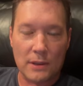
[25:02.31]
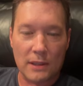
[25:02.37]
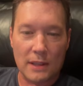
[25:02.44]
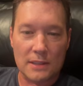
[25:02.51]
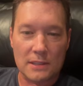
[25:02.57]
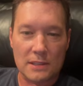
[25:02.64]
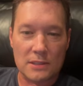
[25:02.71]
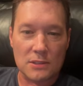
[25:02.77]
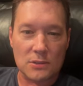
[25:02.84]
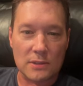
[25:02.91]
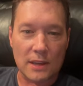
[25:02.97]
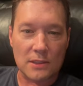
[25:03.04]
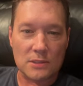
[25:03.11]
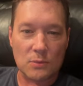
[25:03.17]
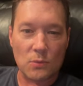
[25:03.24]
Glenn since
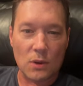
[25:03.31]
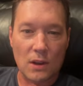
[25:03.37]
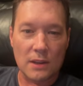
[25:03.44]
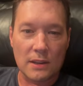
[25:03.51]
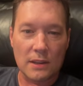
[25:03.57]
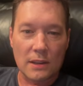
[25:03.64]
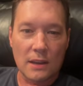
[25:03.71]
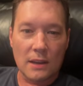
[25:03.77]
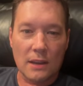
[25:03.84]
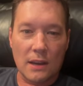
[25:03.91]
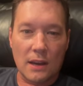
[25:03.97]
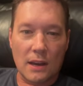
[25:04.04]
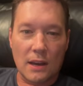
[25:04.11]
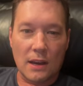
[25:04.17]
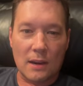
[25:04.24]
2001. Um,
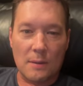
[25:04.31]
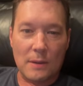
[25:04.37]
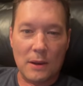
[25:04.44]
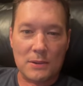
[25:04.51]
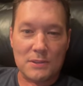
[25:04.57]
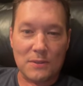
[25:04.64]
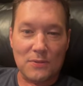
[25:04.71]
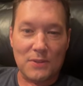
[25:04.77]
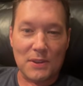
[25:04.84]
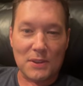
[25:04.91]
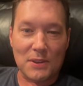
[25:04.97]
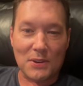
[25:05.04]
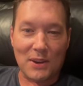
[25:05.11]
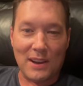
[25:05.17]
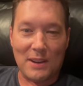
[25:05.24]
I was in fifth
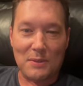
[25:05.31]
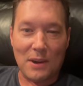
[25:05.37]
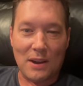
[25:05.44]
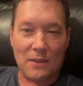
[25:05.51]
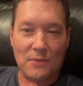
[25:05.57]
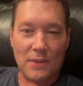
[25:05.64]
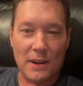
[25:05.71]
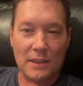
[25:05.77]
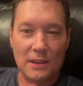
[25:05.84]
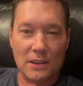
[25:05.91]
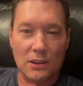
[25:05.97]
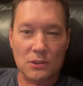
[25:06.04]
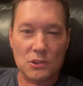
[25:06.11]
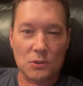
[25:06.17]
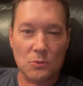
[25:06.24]
grade, wow, and fighting the
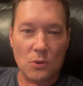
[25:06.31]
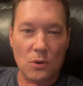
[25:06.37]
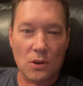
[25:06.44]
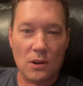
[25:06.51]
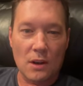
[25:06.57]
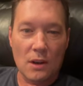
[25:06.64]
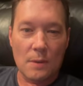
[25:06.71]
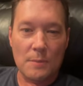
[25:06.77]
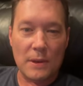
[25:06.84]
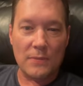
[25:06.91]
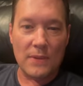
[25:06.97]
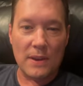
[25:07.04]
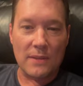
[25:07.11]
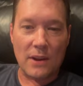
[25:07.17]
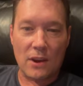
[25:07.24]
culture war. Big
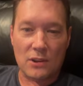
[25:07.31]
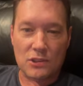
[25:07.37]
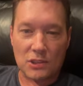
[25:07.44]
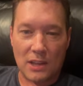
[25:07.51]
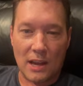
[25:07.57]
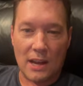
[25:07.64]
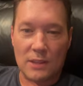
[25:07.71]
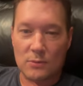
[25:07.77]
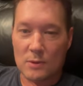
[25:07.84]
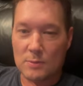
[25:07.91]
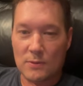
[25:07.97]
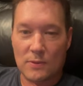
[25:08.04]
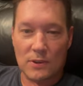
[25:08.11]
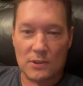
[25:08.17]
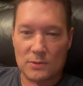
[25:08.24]
fan of Eric July and the
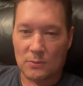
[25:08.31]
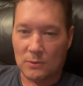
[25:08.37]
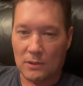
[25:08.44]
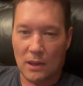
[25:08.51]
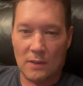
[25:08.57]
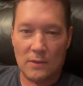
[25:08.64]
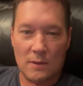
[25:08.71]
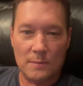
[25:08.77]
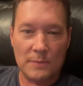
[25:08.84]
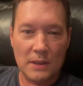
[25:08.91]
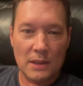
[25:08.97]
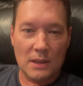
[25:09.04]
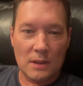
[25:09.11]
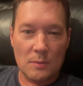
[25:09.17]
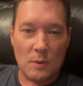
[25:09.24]
Rippaverse, love him.
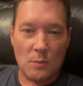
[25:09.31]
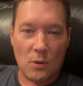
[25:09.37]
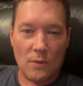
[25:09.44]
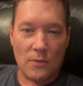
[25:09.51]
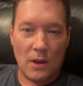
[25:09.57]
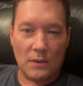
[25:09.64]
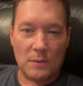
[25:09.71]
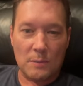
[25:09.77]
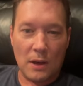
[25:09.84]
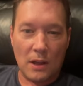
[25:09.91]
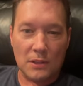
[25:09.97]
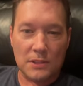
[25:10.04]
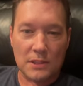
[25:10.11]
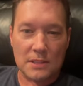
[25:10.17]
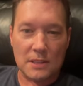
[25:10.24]
Aww. But more involved in
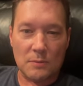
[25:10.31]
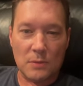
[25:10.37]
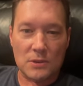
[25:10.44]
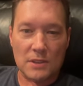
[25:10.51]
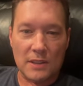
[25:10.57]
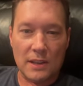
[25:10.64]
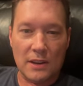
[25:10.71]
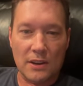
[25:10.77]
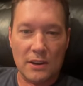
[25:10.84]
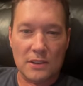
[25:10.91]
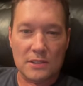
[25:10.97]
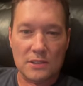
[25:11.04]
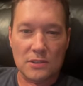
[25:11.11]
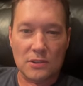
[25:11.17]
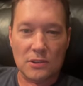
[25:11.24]
politics than most in that
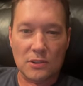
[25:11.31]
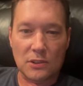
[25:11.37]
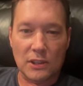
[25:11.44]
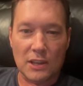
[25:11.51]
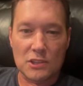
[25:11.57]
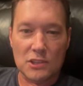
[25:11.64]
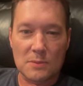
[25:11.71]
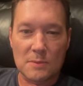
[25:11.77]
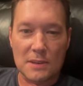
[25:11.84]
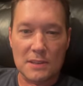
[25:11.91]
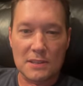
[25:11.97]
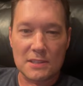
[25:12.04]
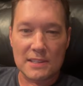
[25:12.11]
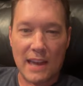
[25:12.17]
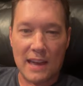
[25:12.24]
area. Stu, you're a legend to me.
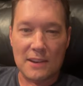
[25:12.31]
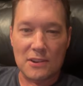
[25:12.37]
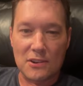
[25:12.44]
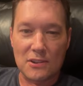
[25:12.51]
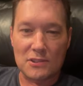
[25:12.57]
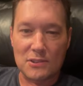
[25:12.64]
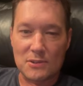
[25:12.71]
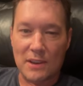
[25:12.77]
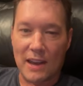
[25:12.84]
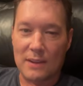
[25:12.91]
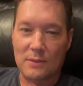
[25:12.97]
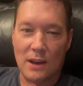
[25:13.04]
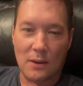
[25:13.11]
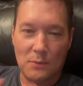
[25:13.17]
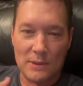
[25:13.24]
Stat nerds
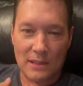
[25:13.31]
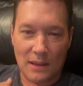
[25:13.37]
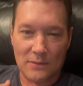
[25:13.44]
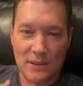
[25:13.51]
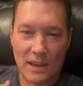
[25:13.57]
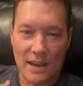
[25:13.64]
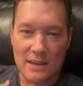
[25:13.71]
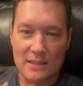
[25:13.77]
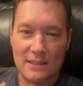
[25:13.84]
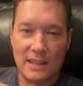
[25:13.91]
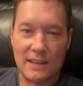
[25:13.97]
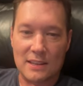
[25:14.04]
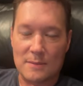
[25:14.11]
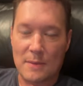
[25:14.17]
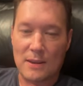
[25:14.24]
unite. Well, we love you, Hayden.
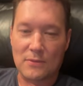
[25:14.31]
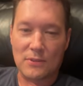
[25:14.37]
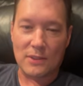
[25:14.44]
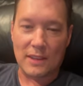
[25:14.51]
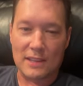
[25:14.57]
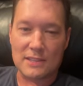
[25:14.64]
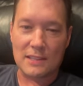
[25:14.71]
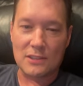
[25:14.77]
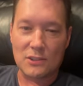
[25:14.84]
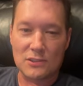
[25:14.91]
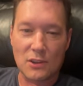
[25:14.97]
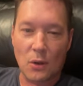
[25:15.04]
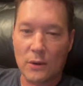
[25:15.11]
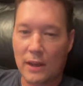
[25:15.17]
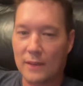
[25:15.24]
Thank you, man, Aww, for this. And you
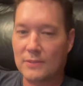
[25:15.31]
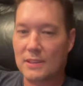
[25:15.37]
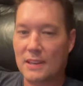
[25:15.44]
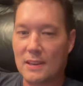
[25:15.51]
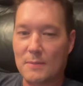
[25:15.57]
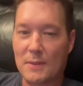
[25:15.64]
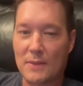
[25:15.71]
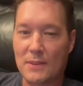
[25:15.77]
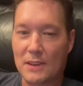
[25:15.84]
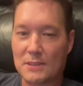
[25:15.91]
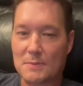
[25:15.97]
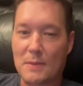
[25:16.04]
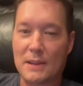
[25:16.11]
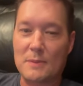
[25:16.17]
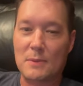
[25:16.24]
awesome. don't have to keep giving
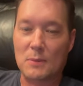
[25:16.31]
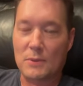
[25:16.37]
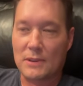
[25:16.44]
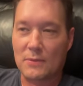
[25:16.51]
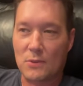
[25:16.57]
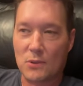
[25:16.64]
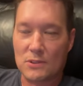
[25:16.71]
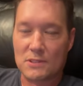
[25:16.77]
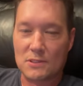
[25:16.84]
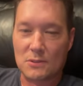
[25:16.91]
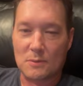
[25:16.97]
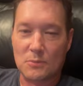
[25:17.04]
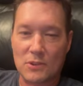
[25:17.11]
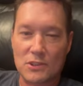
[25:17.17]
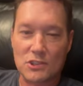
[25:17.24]
us money, but we of course do
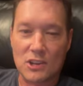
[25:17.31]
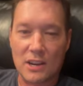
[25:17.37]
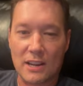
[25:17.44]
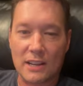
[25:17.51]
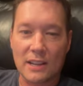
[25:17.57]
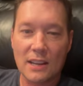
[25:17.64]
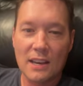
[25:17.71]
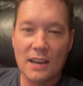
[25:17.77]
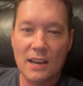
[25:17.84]
appreciate it.